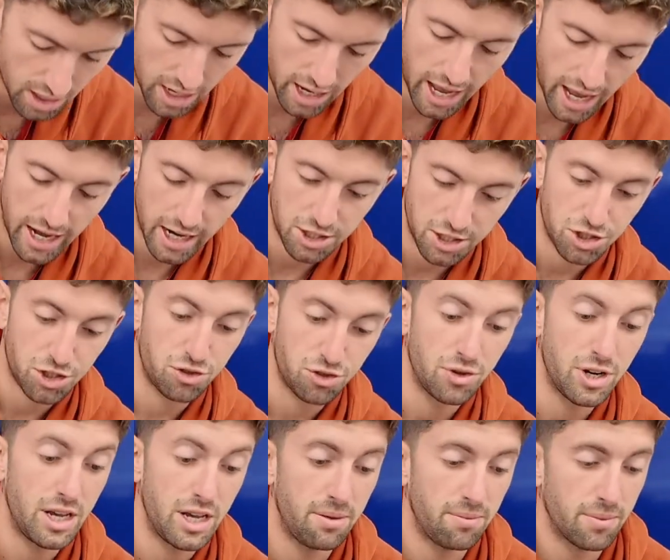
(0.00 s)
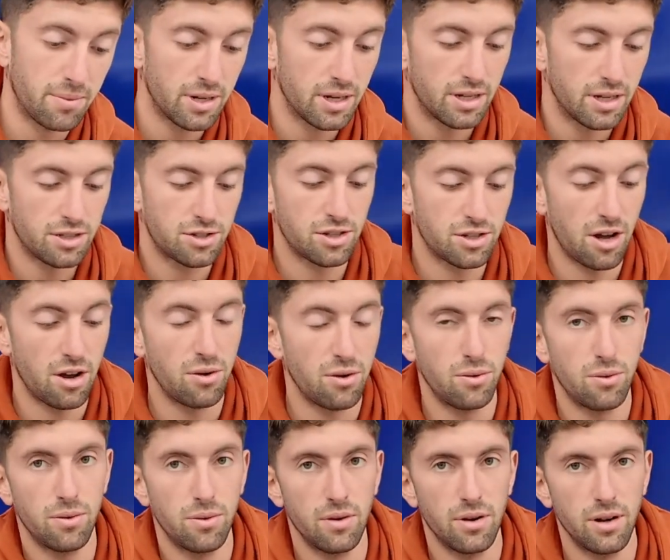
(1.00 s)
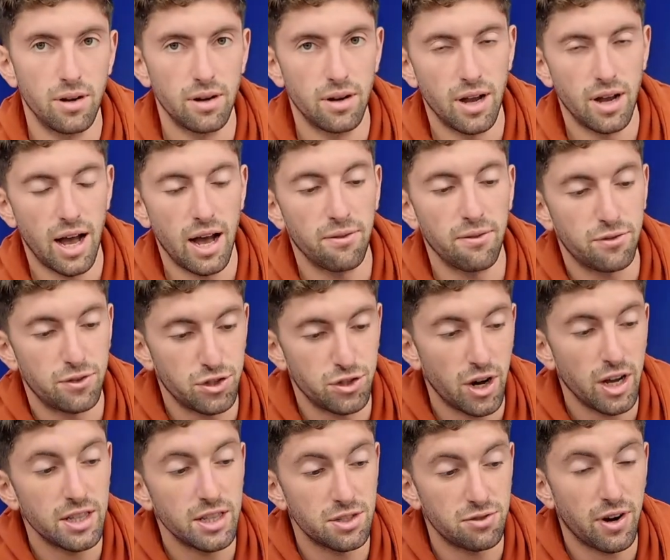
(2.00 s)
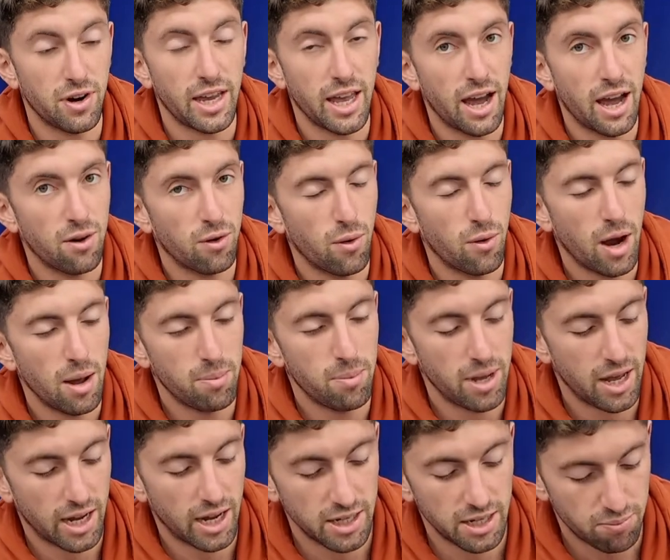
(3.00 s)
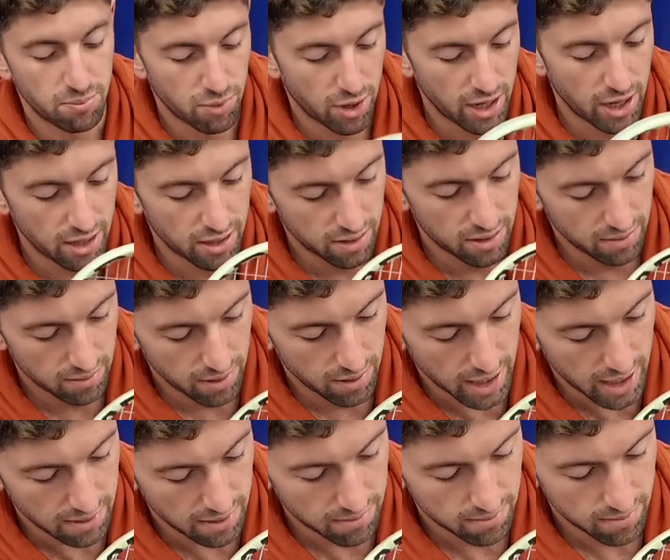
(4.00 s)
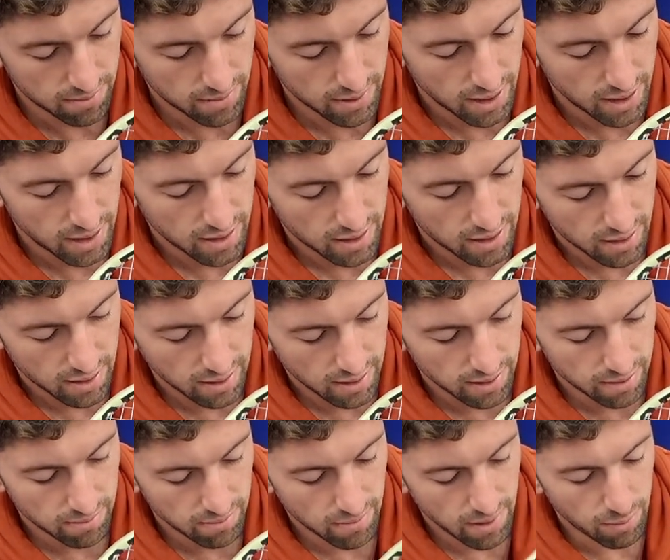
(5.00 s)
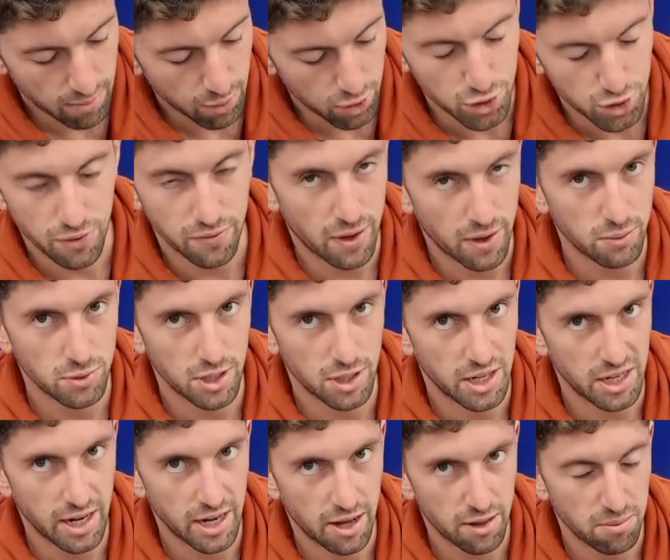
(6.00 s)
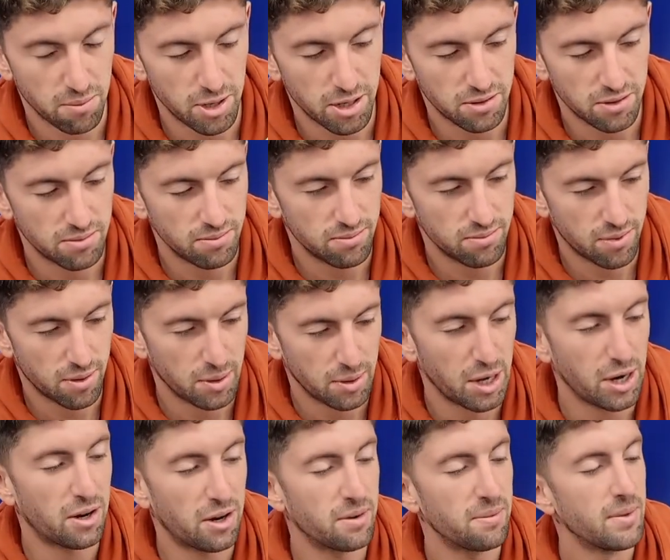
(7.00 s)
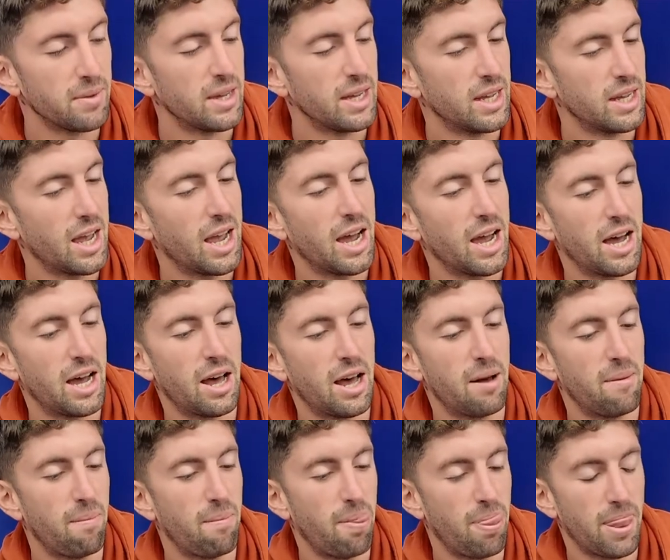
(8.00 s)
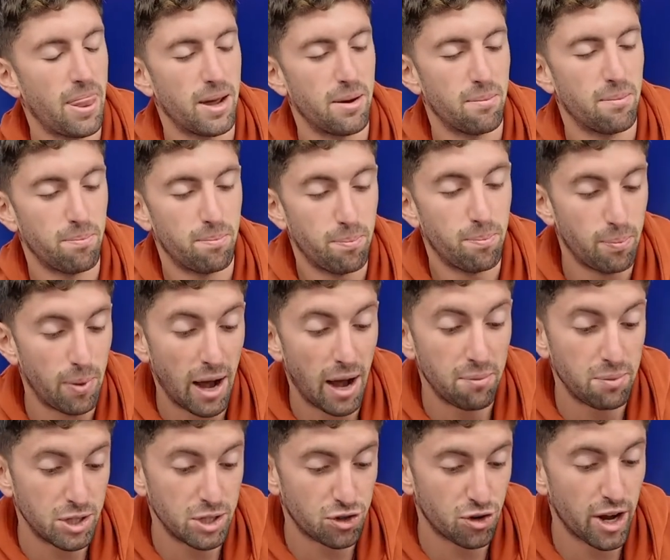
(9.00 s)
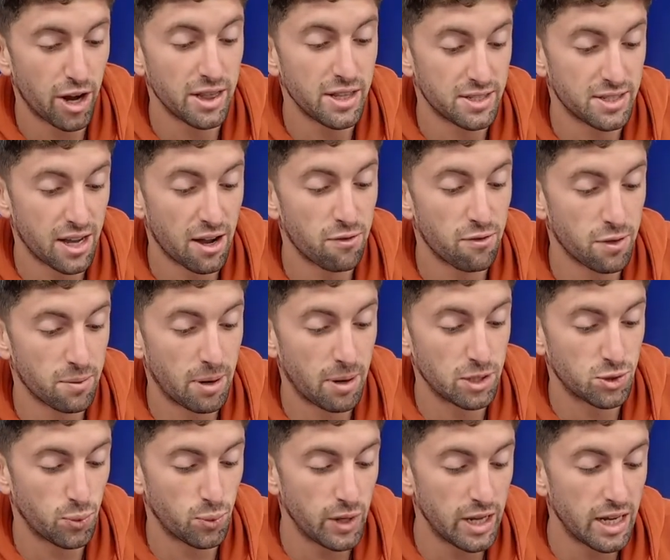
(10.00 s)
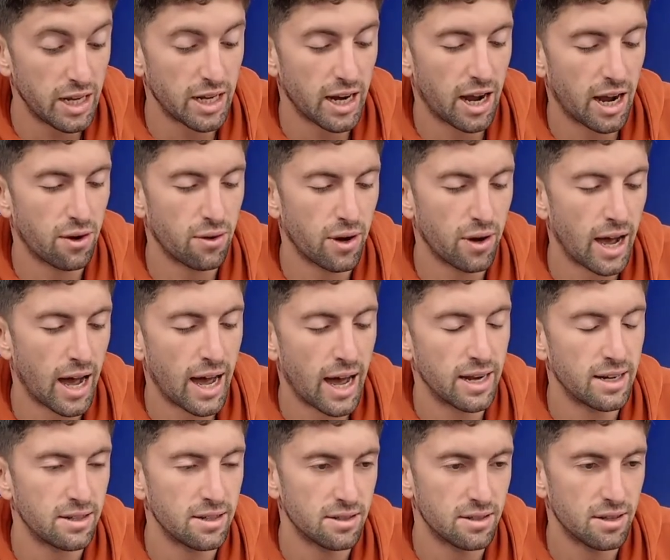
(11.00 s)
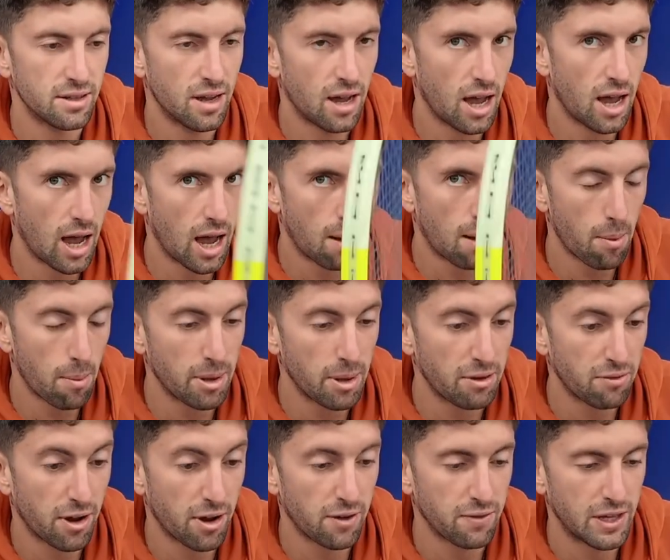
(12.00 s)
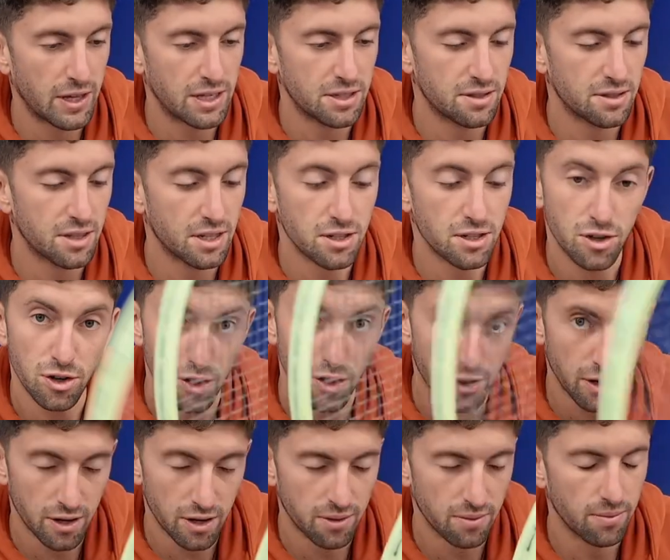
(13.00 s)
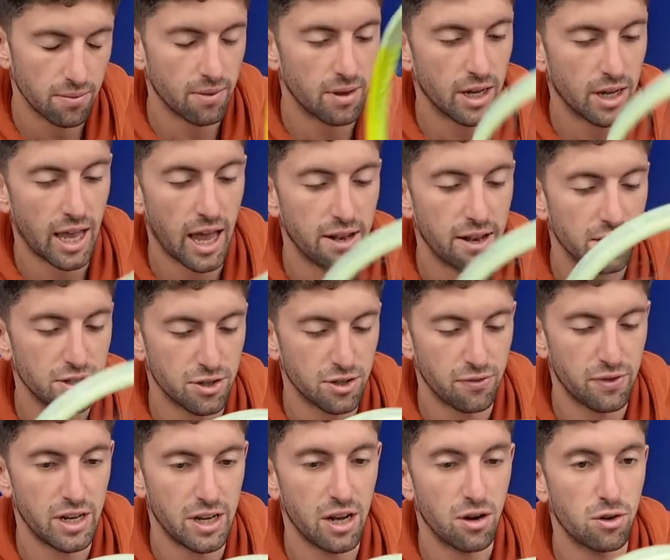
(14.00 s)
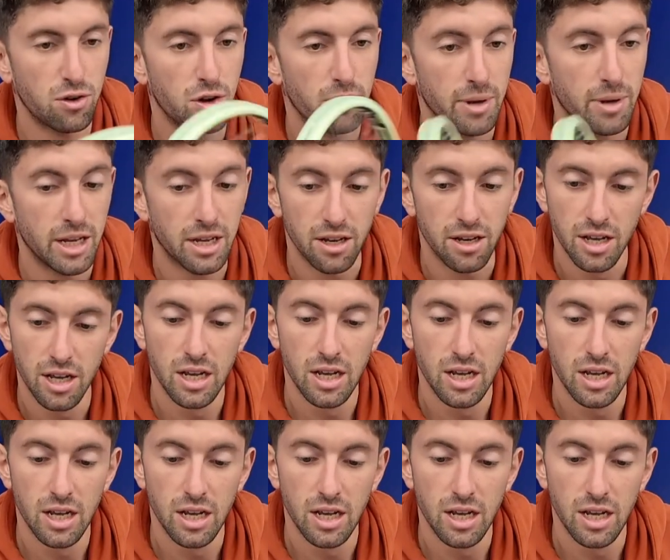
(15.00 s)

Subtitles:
Head Extreme. So I've tried this racket out quite a bit. I did break, yeah. I'm not sure if that was clean out the middle, probably not. But I've been trying this out for the past week now, and I'm a big fan of this. There's a video coming